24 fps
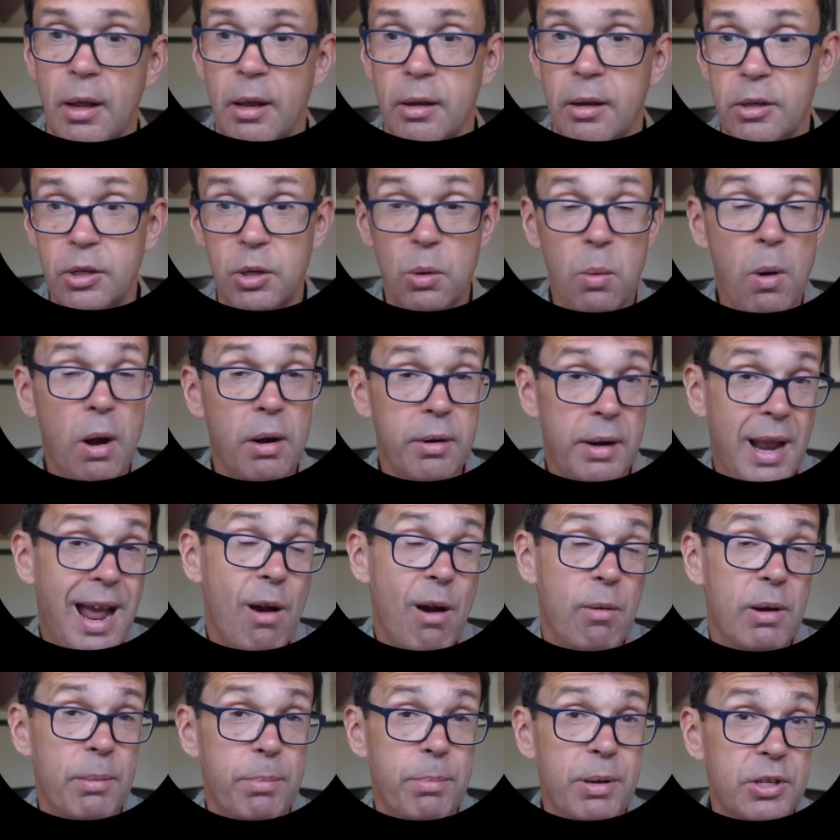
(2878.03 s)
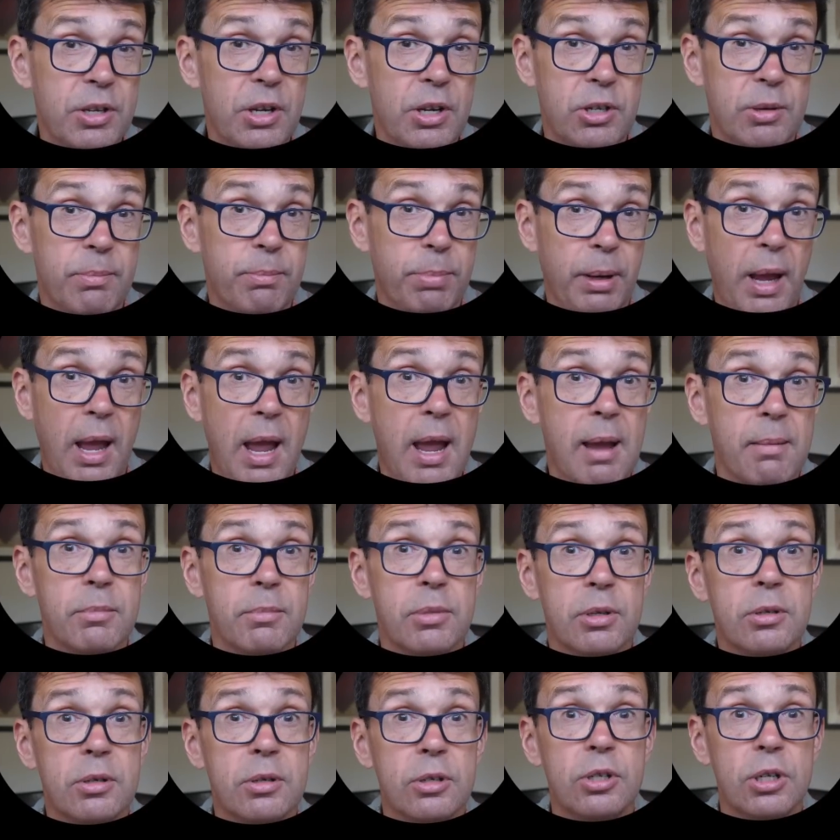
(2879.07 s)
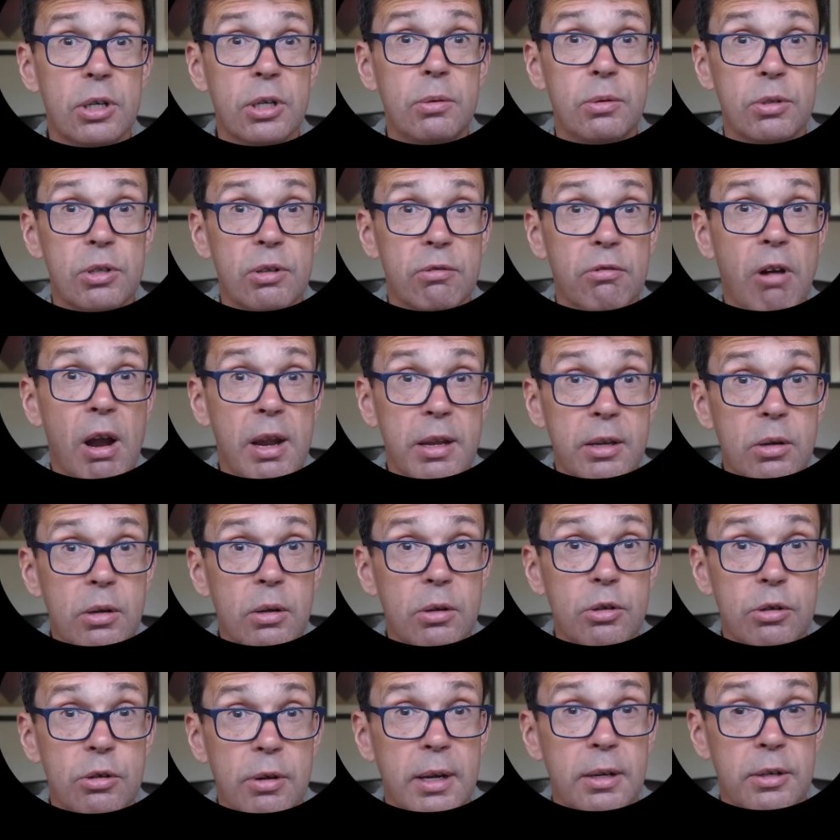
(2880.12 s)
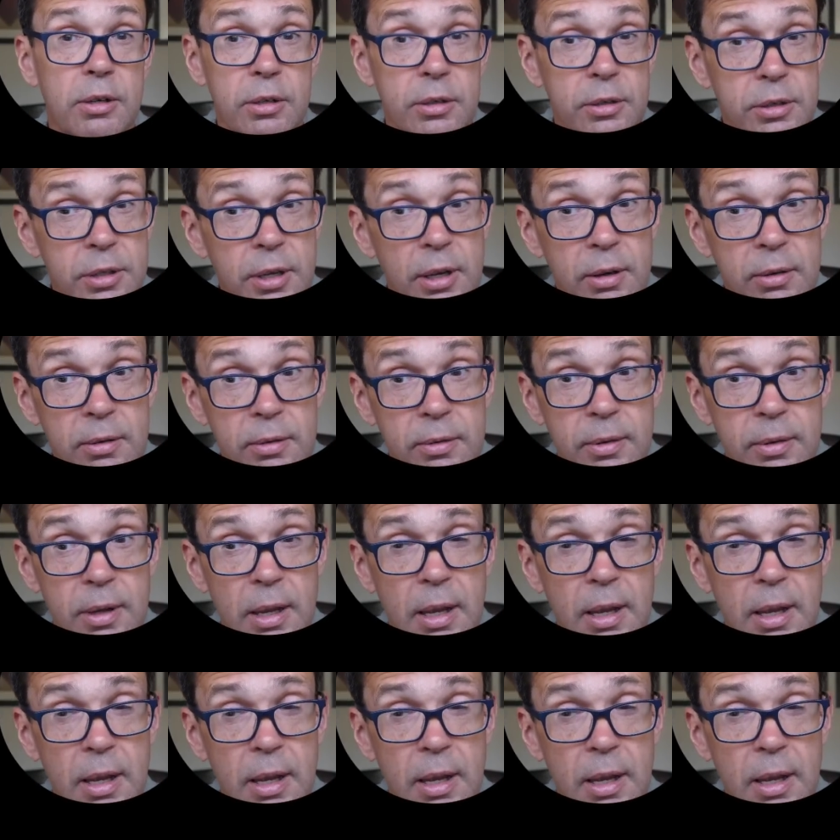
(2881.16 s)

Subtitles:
you are now in a position perhaps to choose the right contract yourself.